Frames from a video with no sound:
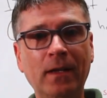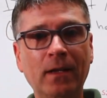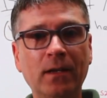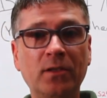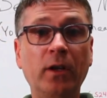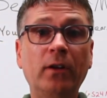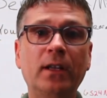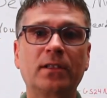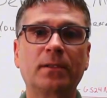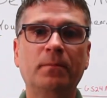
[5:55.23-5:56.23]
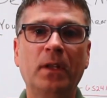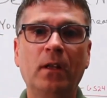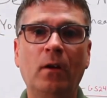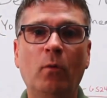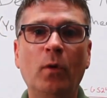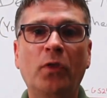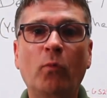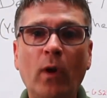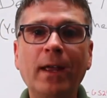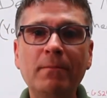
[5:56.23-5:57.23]
So here it is. With the
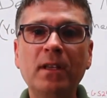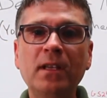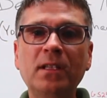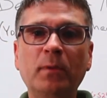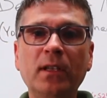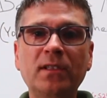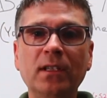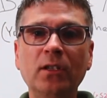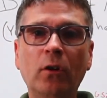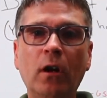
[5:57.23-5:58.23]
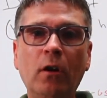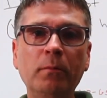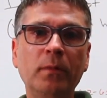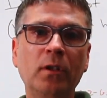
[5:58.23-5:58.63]
right mini splits in your home,